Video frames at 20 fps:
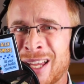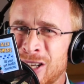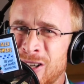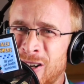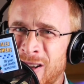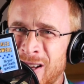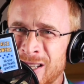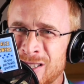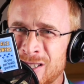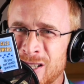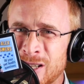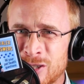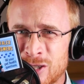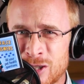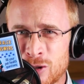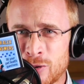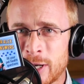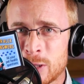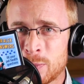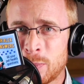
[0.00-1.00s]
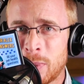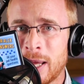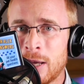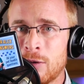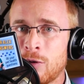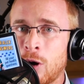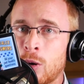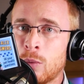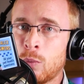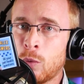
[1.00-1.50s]
You know, and does stress play a
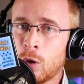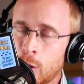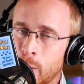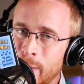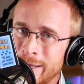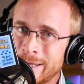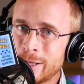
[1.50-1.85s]
role, and what can we